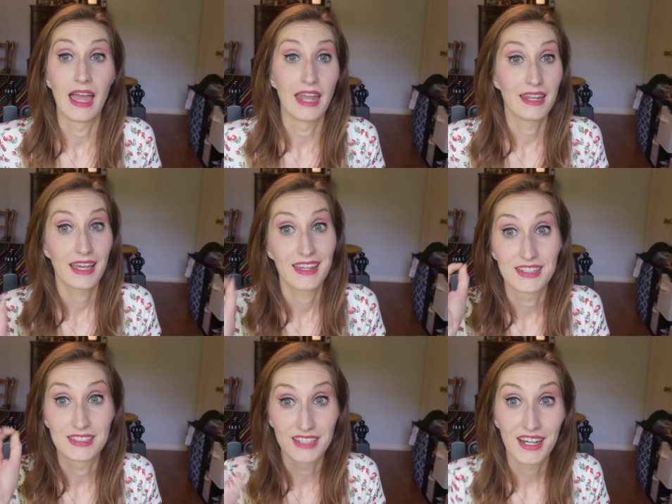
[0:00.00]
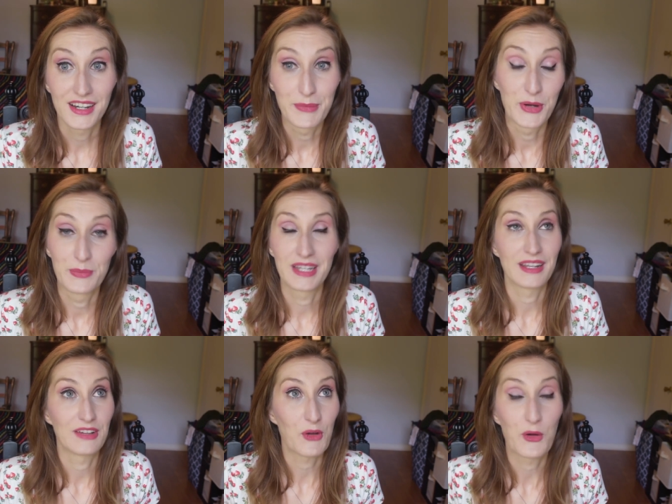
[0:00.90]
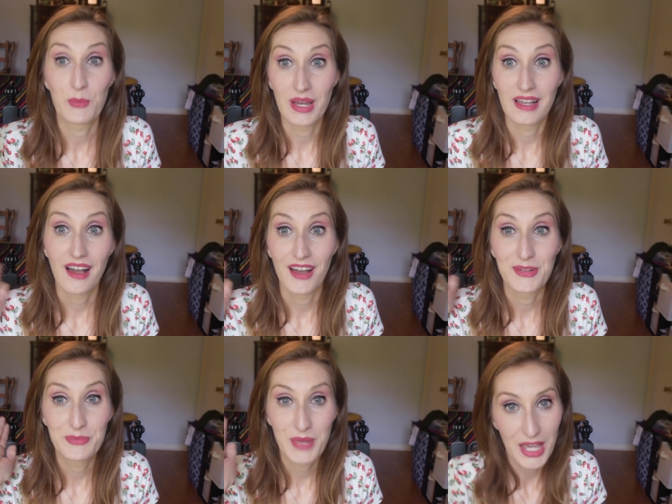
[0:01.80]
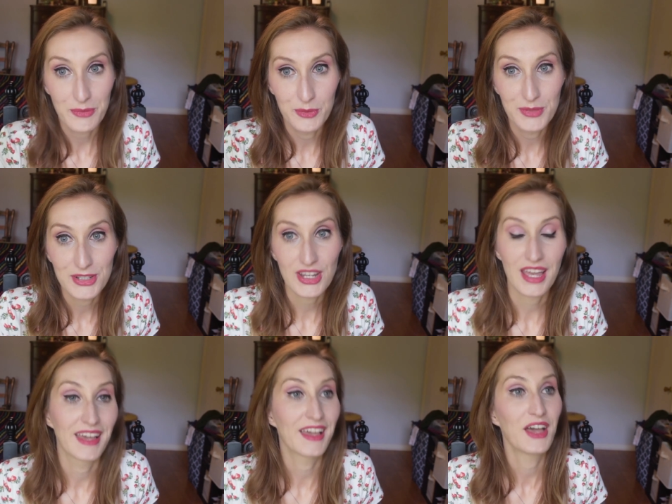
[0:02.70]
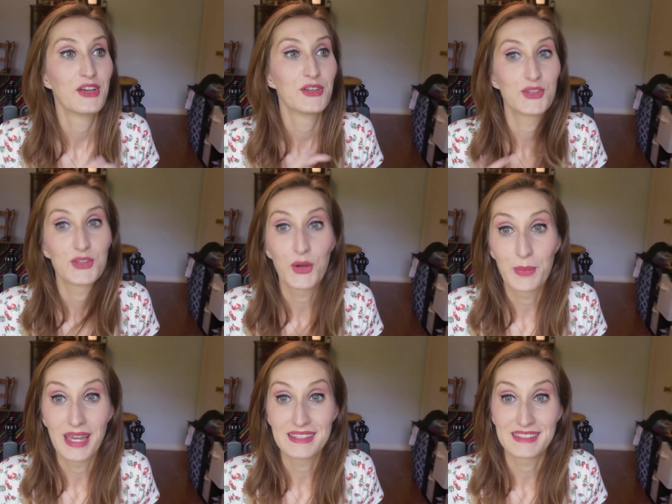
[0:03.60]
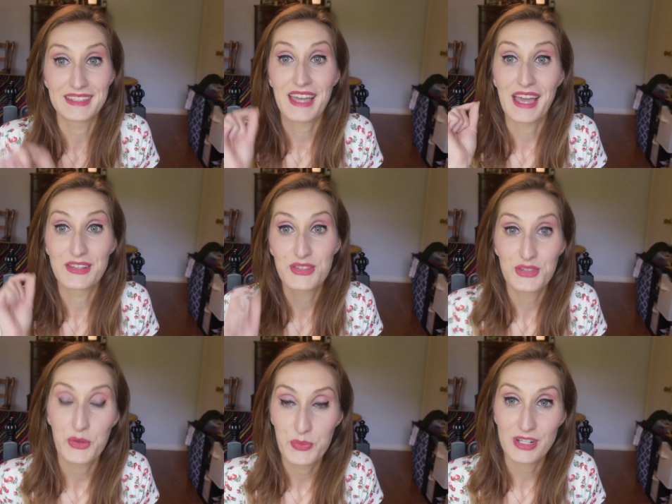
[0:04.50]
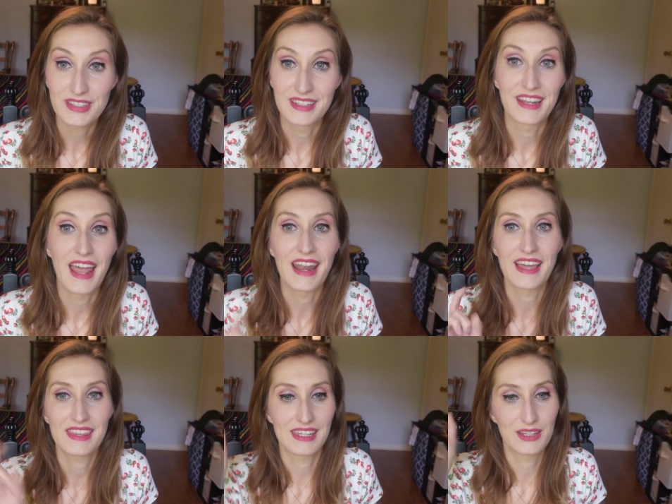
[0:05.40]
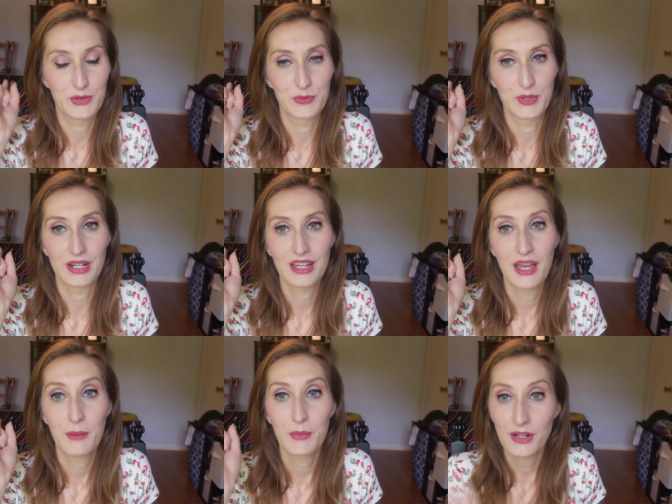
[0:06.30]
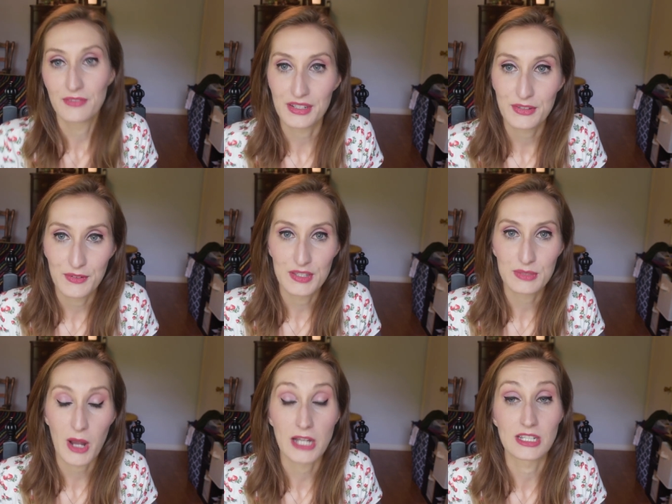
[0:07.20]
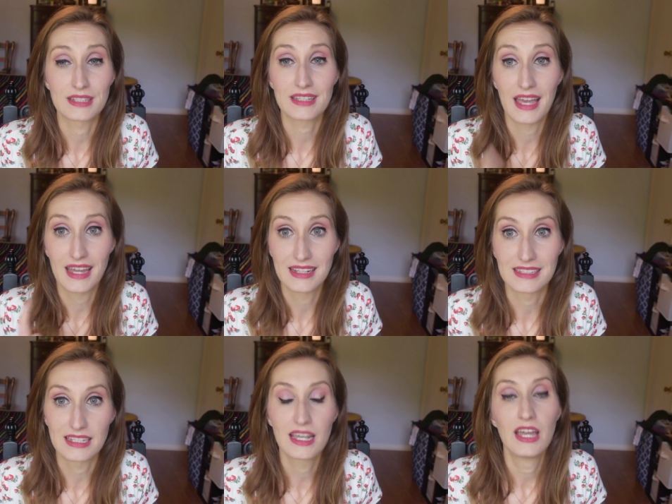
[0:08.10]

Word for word: And I had a duh moment of, oh my god, paper mache, so basic and so brilliant, and I think it would work perfect for this project, and it did.